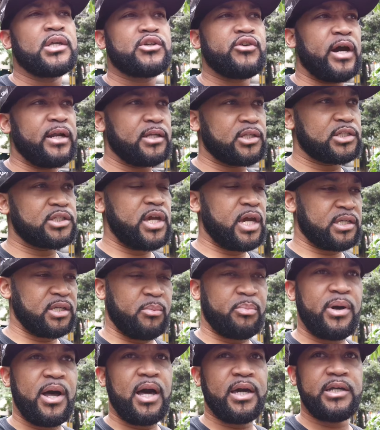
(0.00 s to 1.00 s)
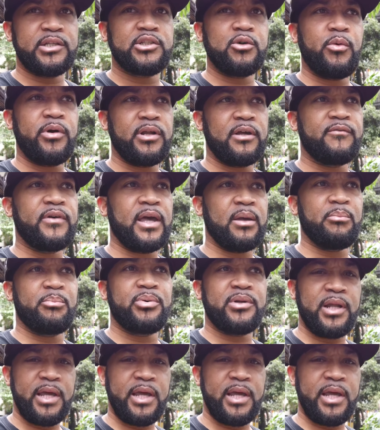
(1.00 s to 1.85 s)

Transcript: try to check your pockets or whatever and